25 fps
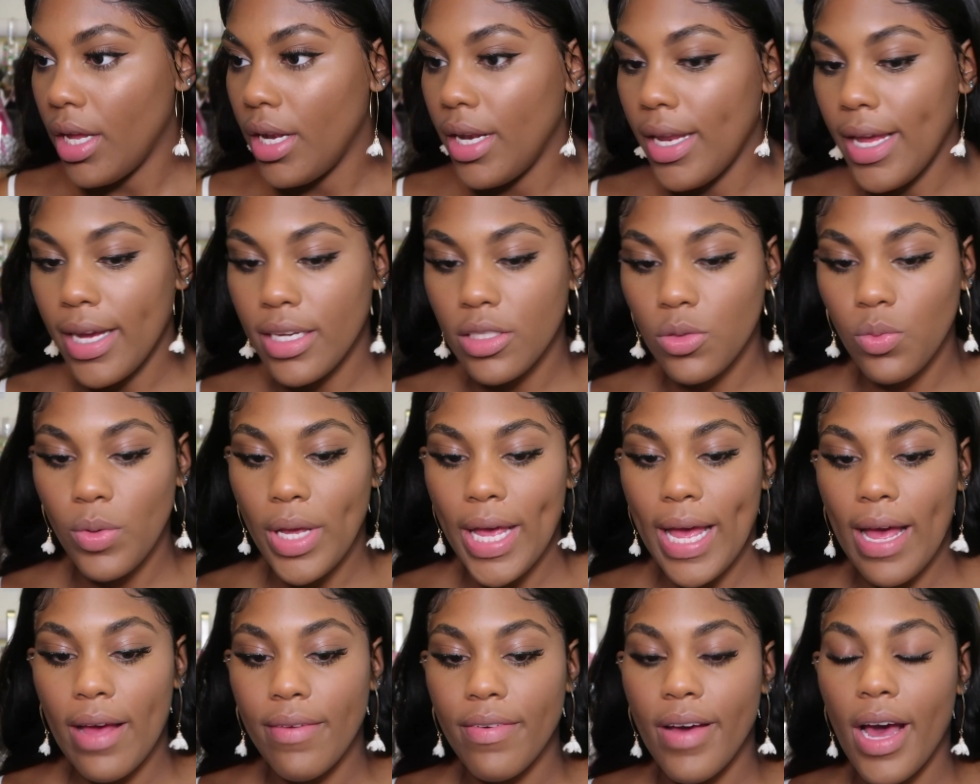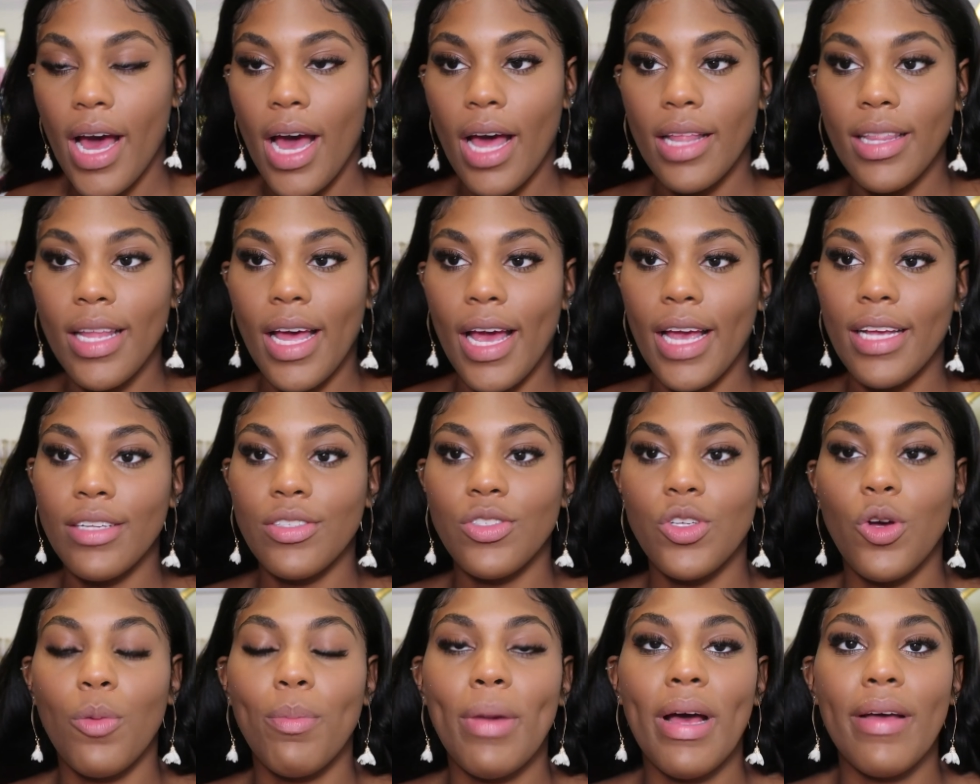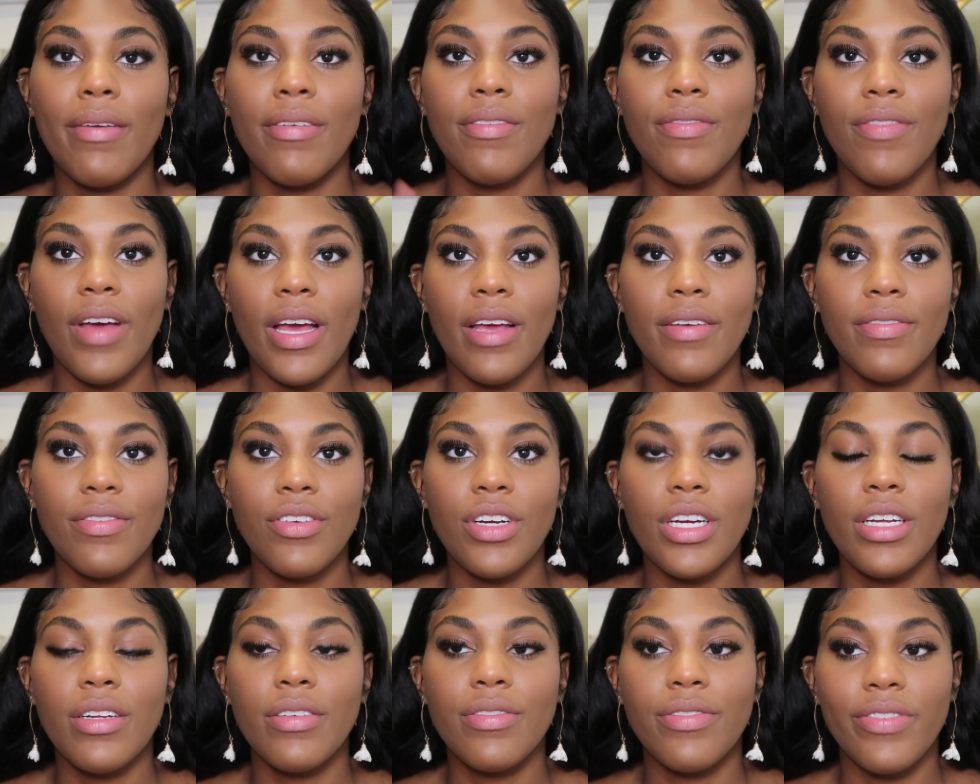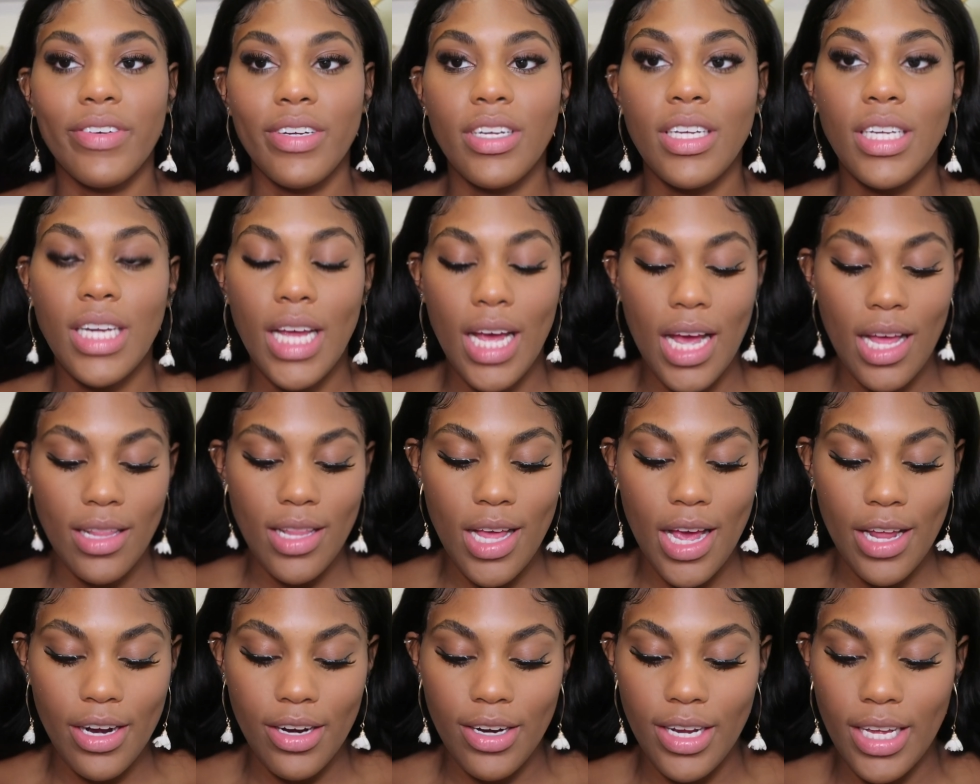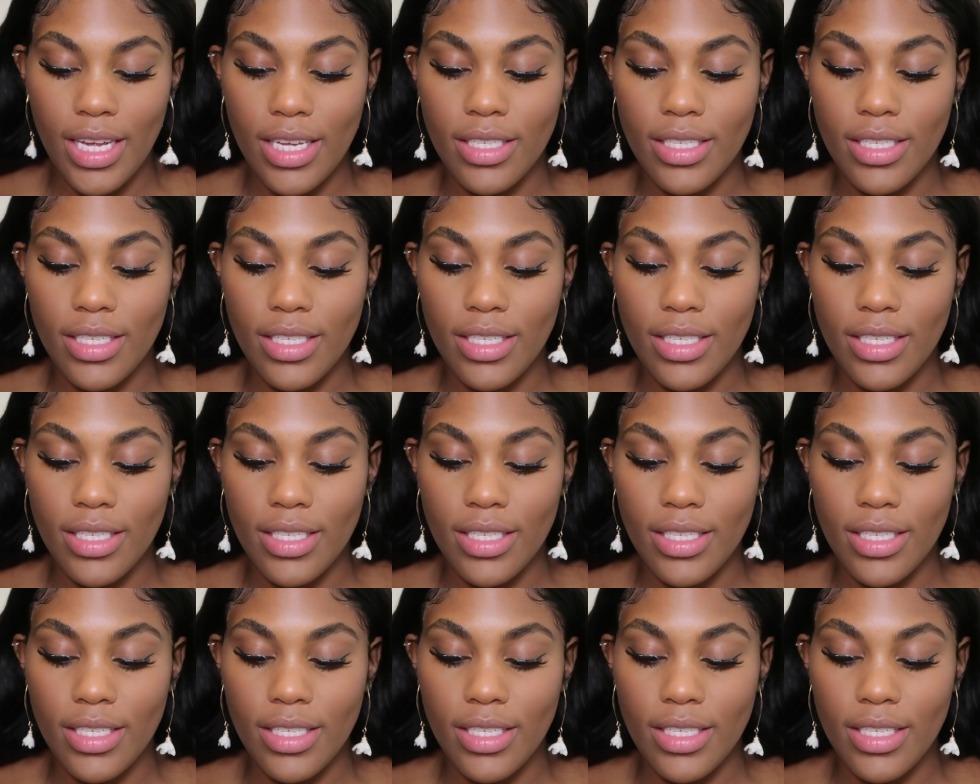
And next we have highlights. So my favorite freaking highlighter